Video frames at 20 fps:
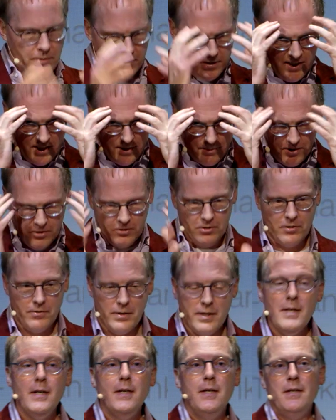we're terribly
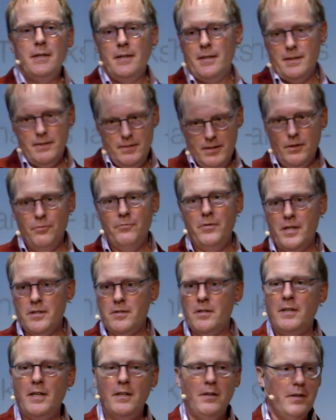sorry, they'll
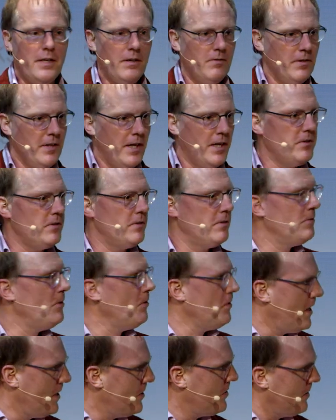fix it and they'll give a nice
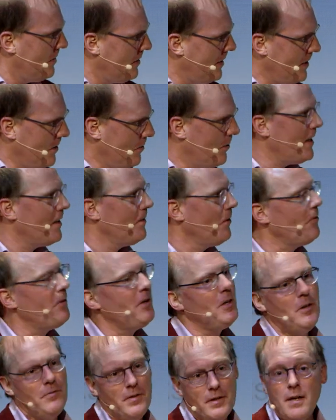donation and you hear
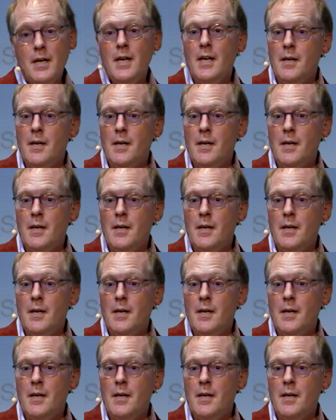nothing of it.